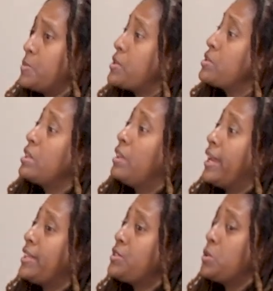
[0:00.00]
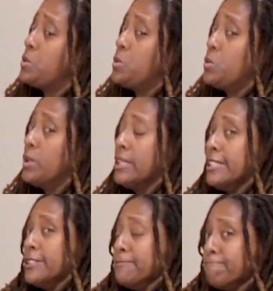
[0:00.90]
especially clients who
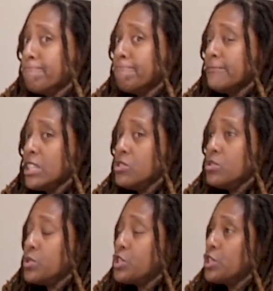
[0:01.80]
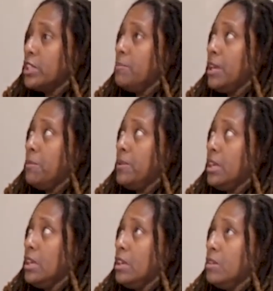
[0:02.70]
traditionally
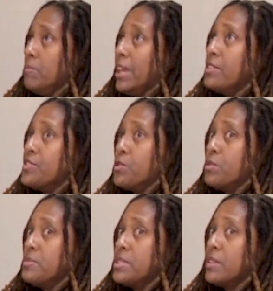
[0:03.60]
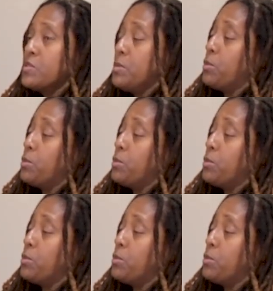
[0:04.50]
may consider themselves to be